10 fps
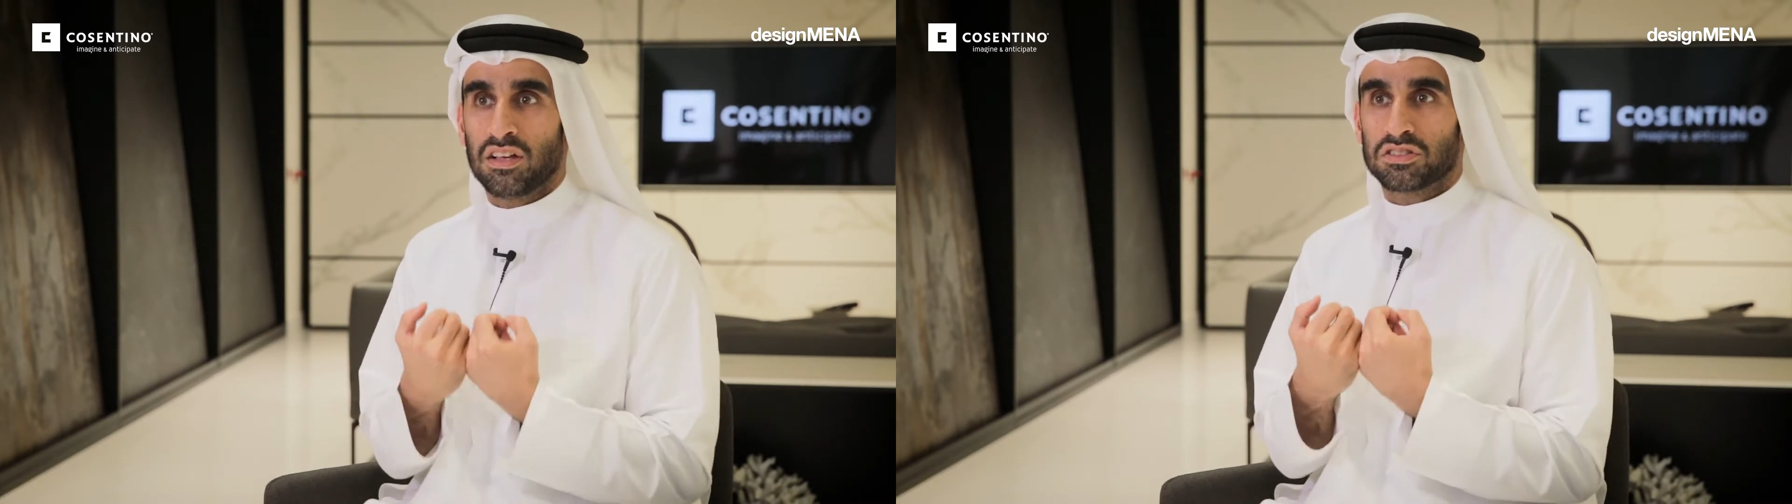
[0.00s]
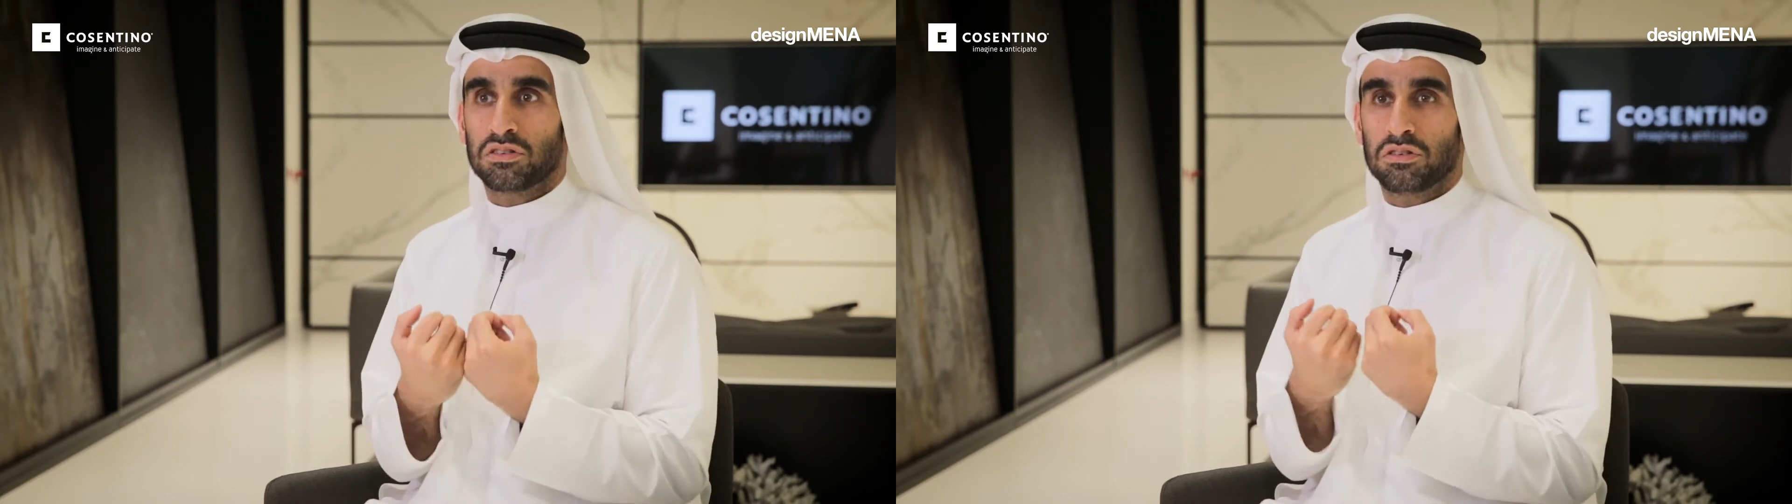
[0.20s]

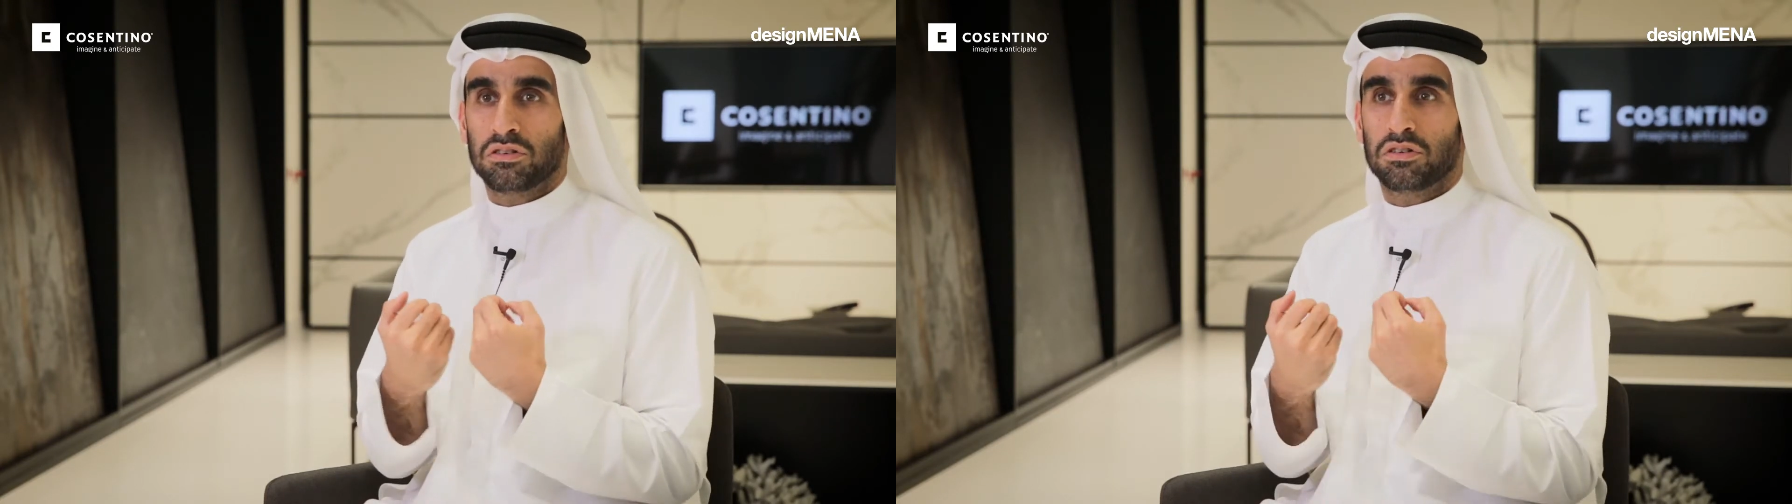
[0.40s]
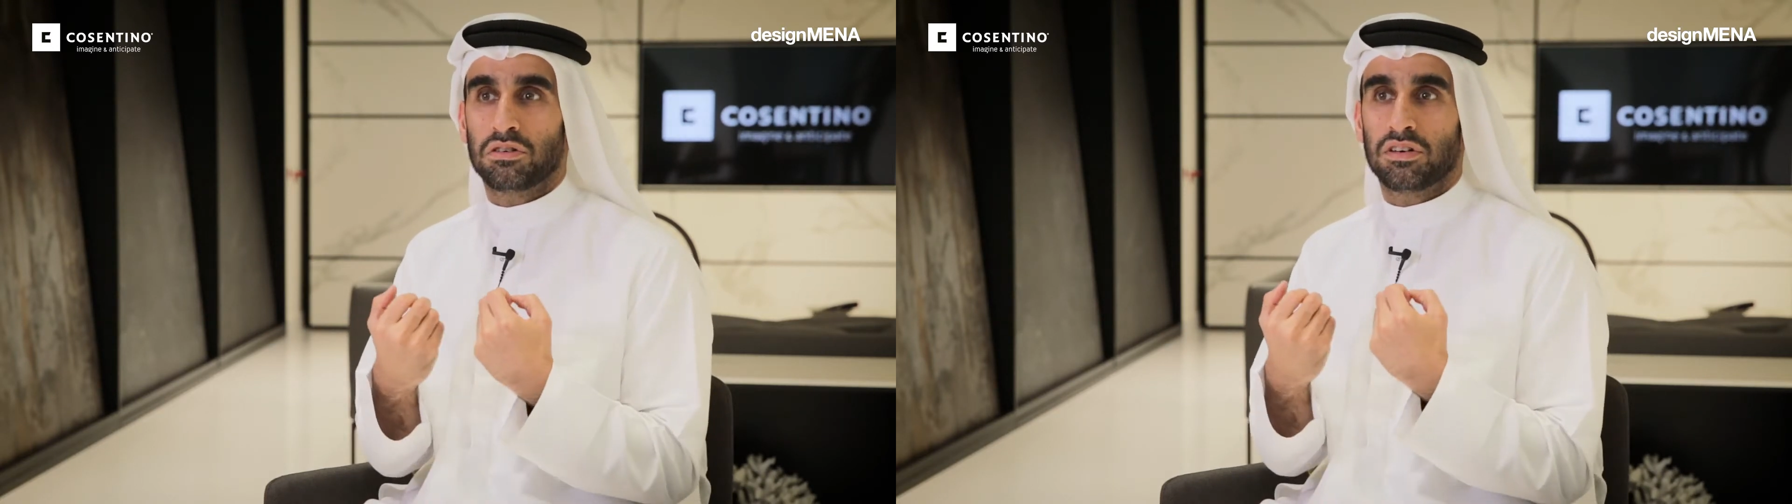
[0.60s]

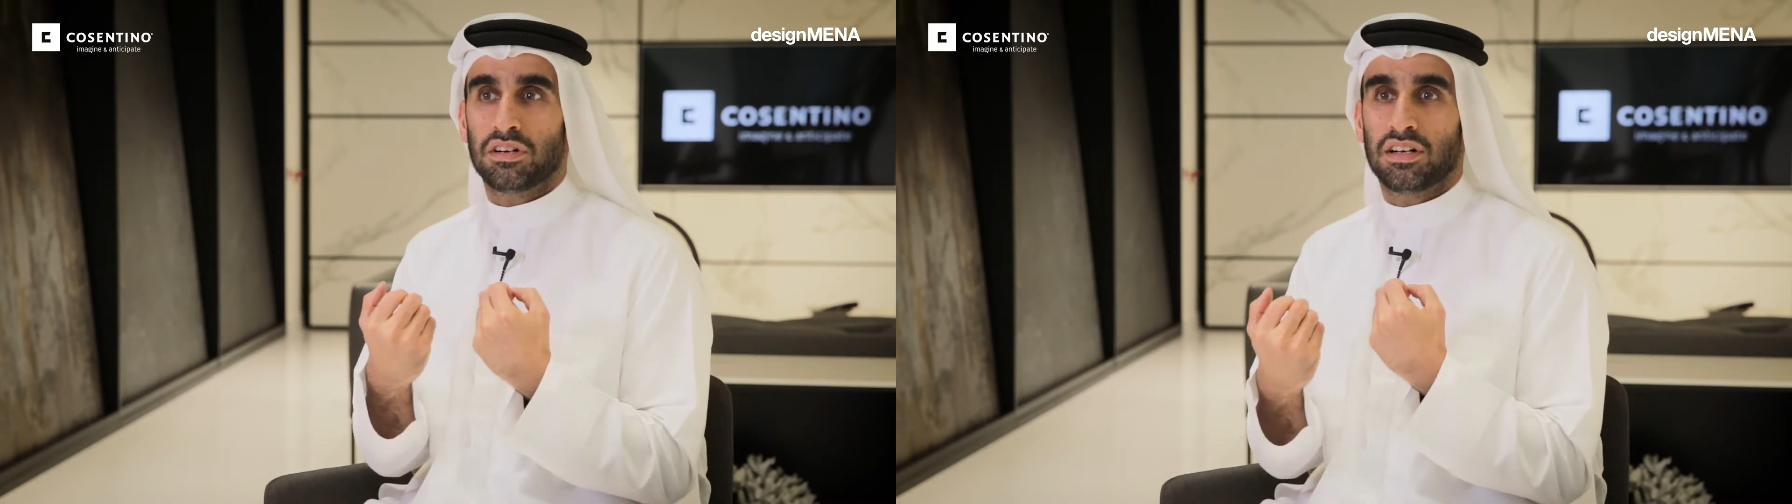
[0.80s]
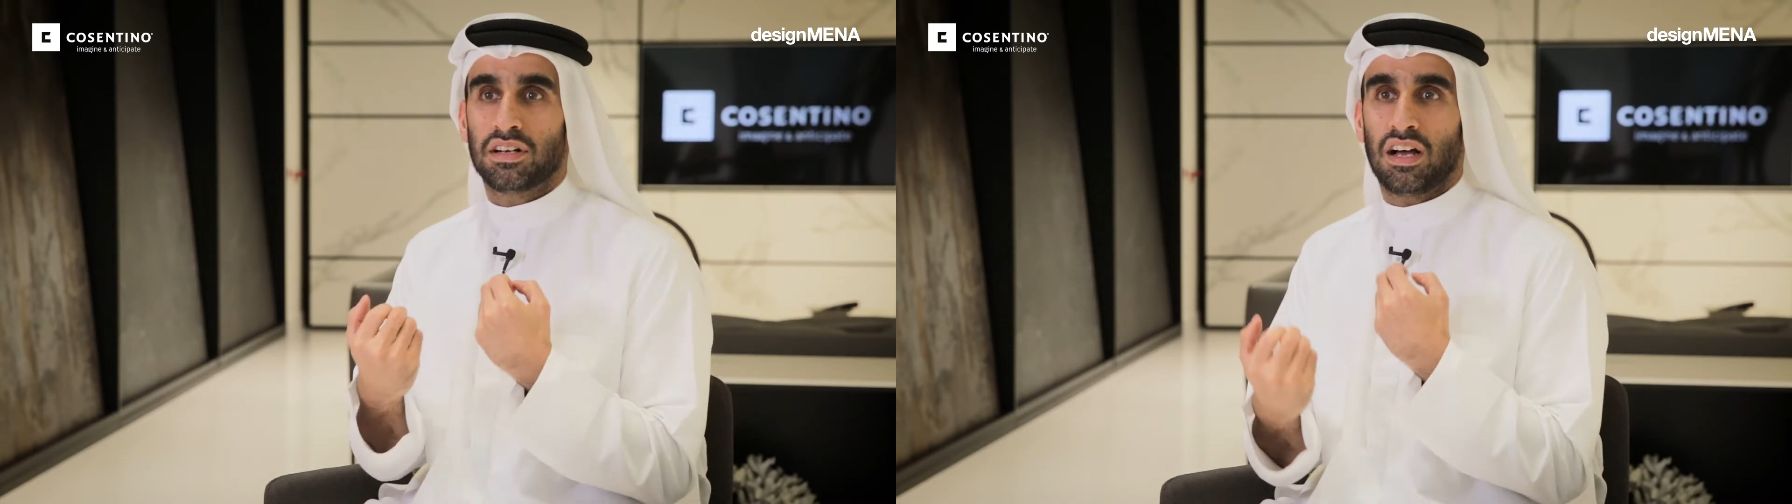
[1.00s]
So
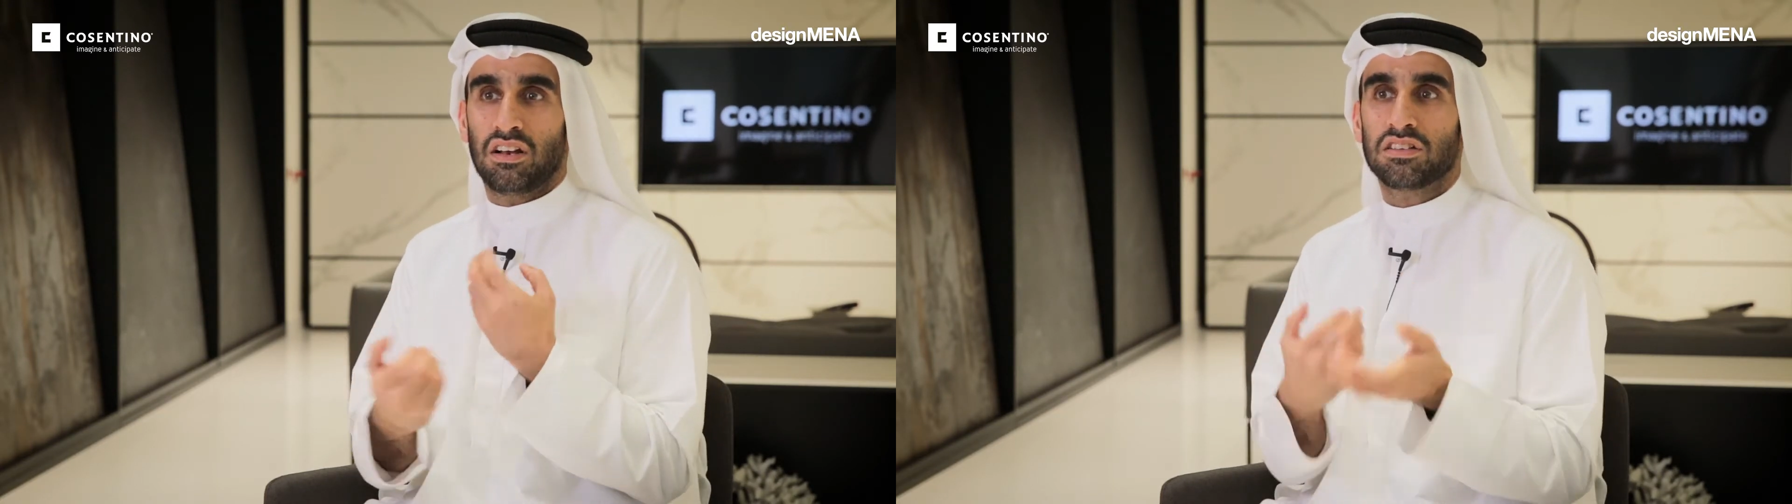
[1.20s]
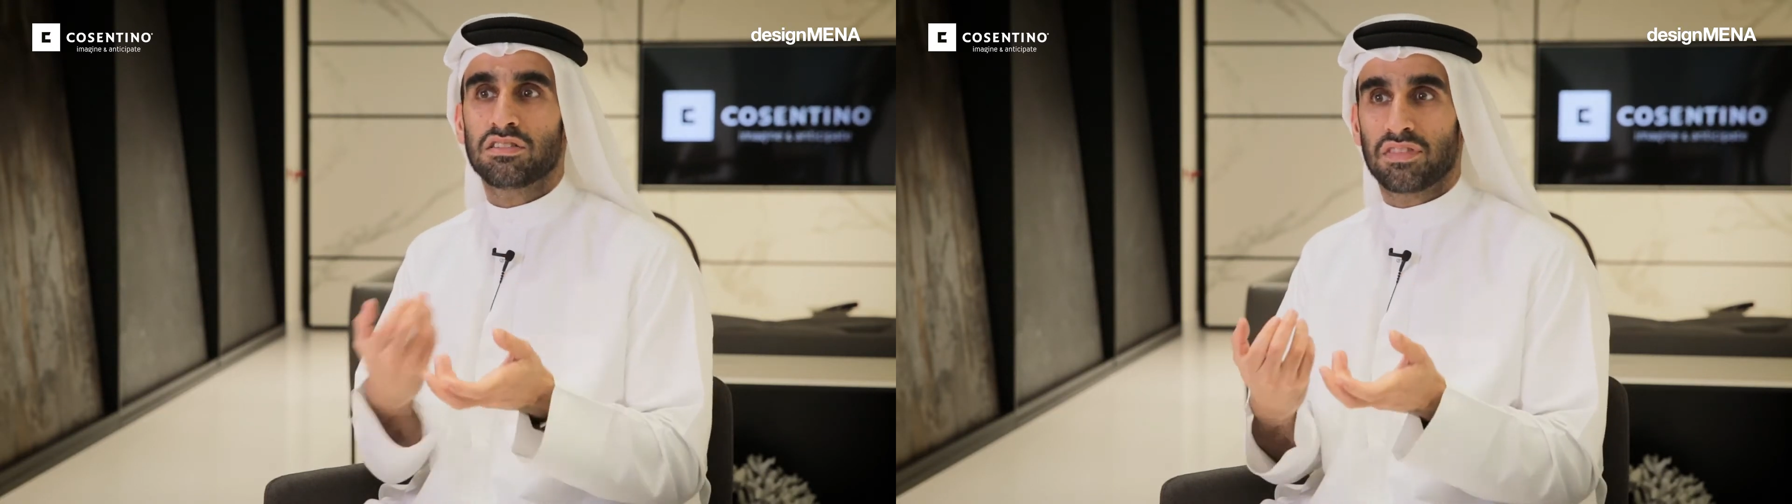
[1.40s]
a
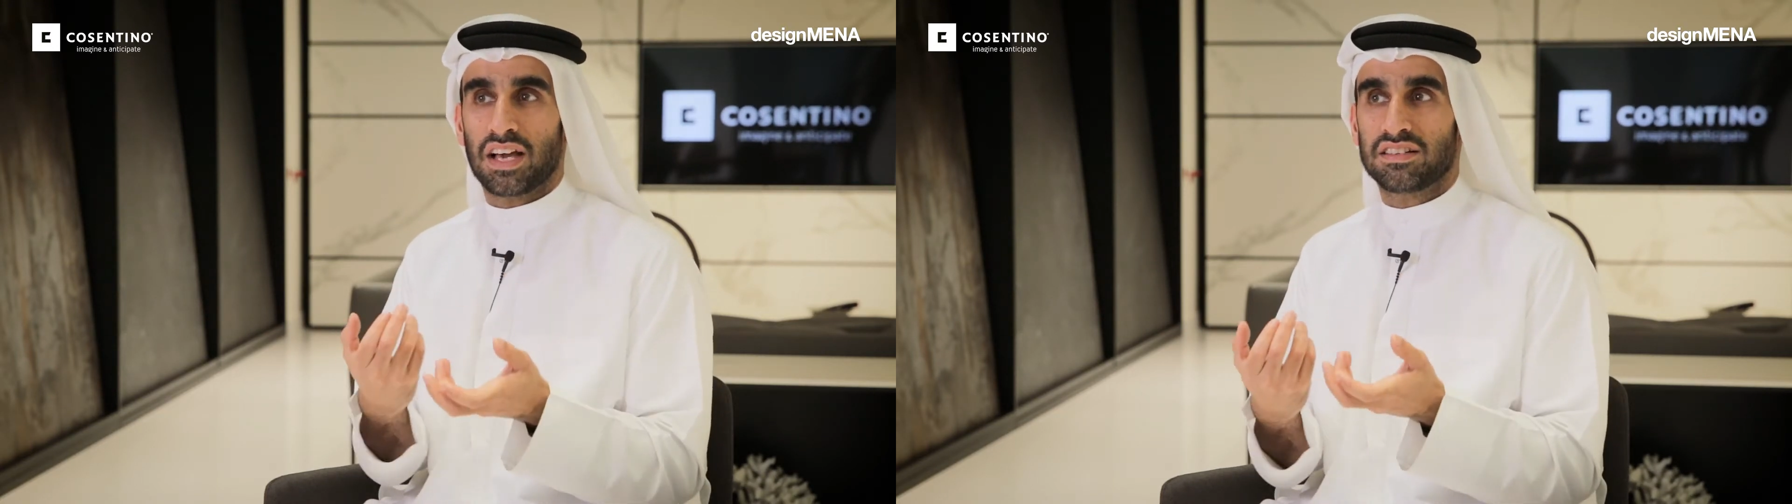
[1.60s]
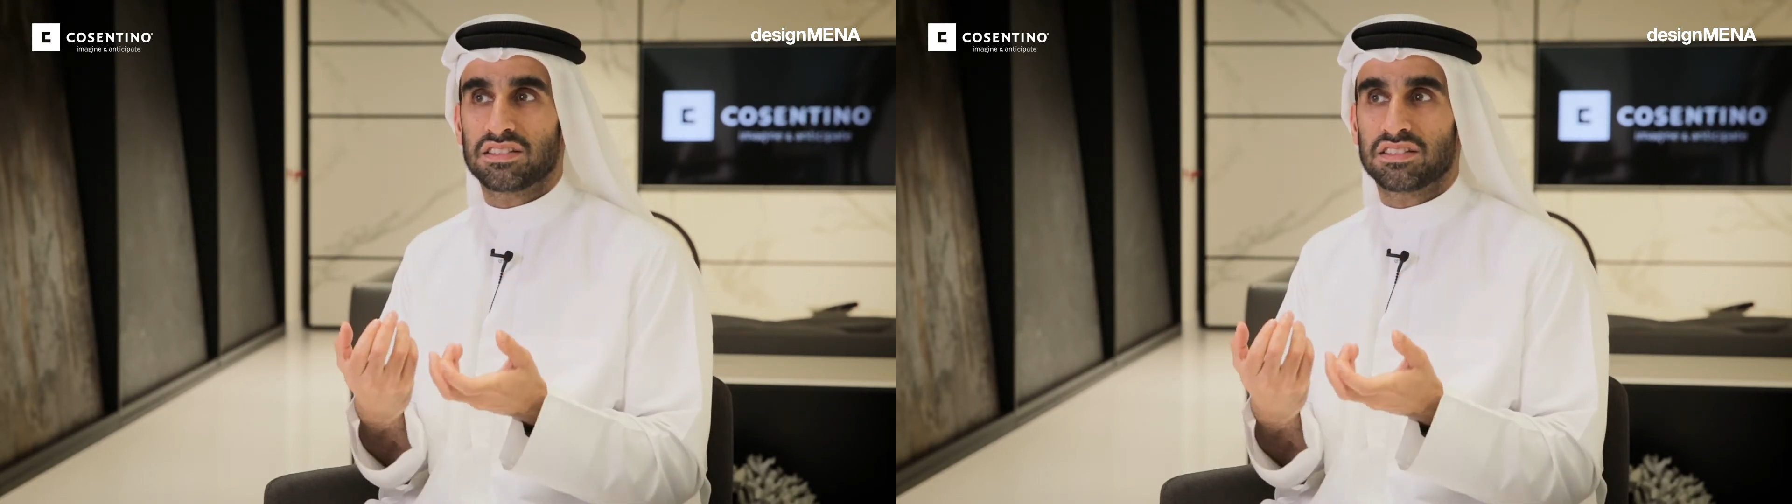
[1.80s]
lot of that